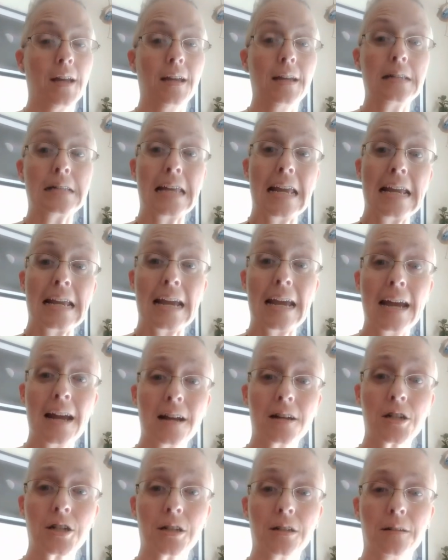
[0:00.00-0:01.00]
And take
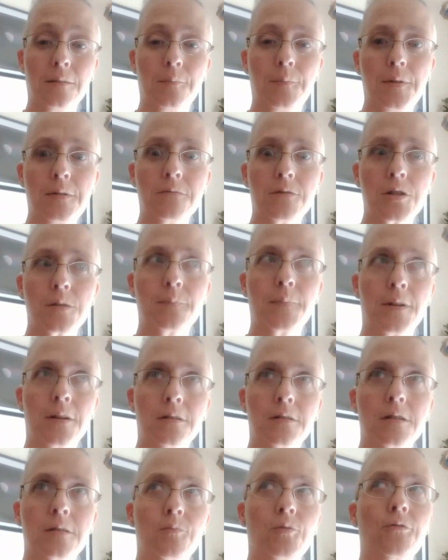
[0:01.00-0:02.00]
action. Be
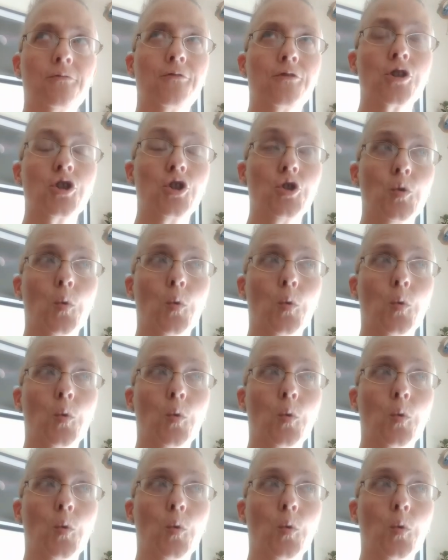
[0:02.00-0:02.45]
responsible for